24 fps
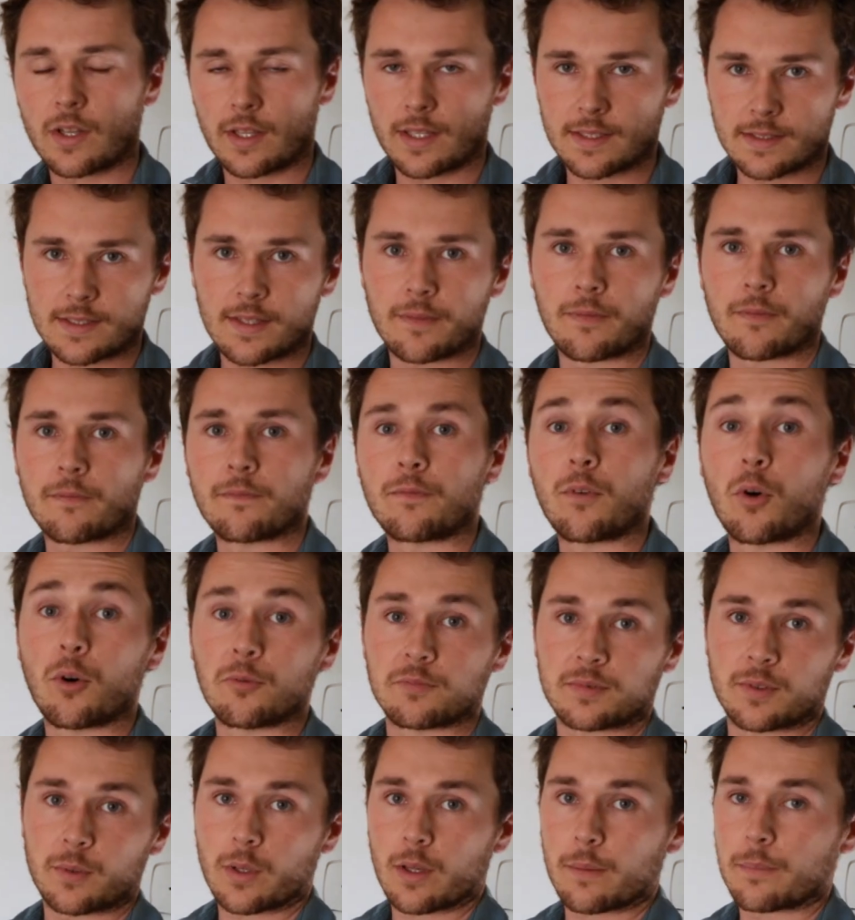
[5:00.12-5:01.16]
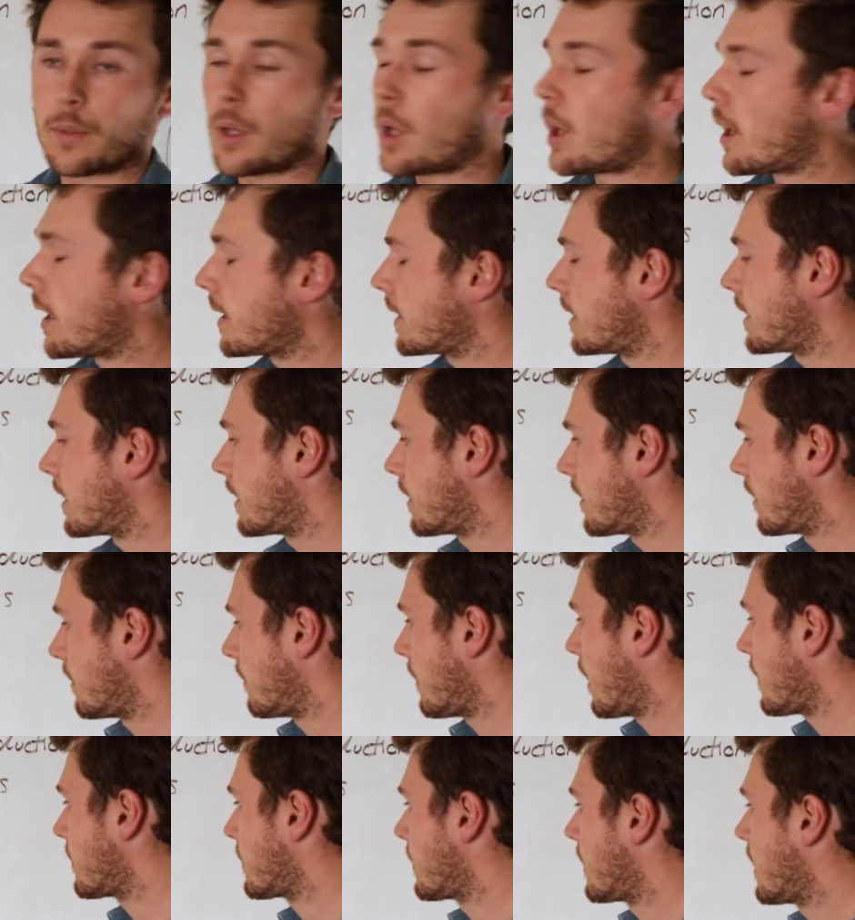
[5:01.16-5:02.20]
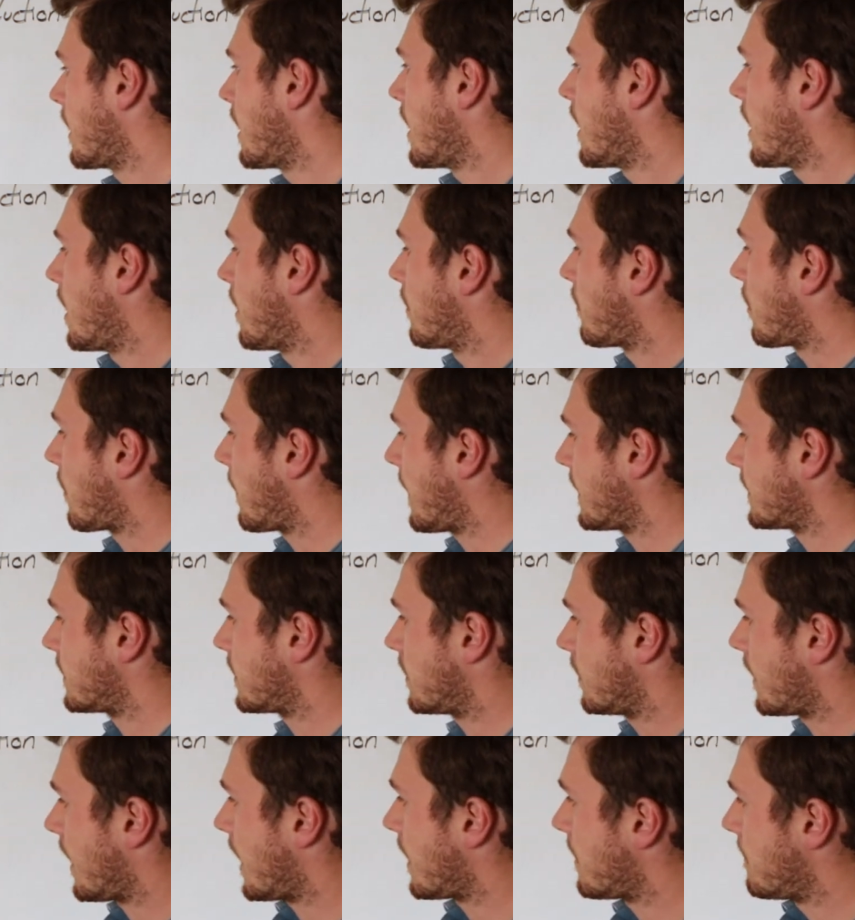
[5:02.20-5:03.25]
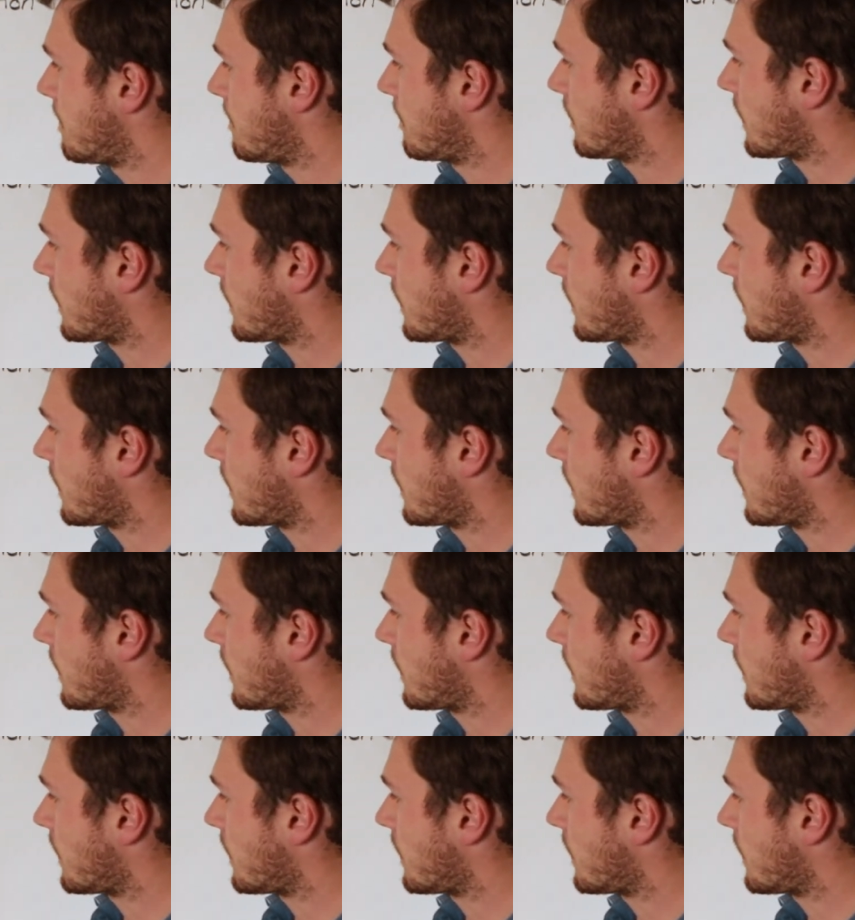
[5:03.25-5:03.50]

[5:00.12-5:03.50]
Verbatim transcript: kind of these different forms that we can apply it in a moment. But basically they